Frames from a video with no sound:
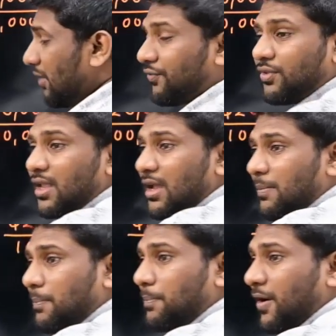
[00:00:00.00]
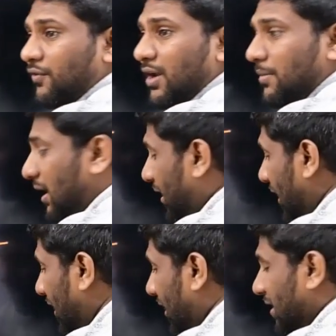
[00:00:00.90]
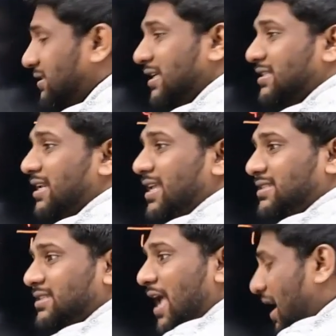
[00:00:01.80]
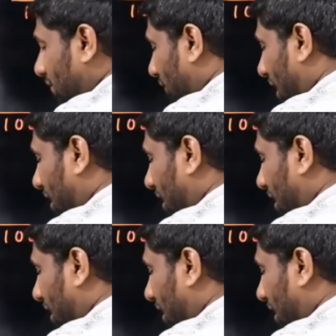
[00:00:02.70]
If the profitability index is less than